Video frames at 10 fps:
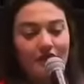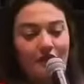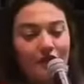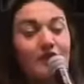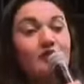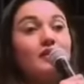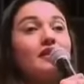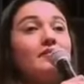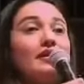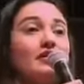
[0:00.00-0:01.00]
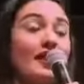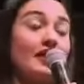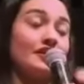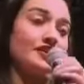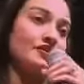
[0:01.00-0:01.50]
We were talking about
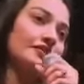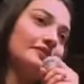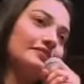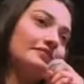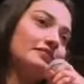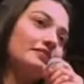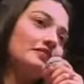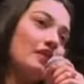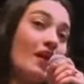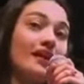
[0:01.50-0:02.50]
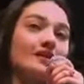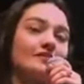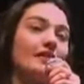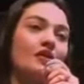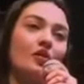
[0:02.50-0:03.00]
gratitude, why I
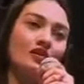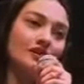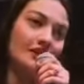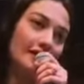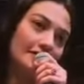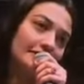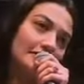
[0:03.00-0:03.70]
smile all the time.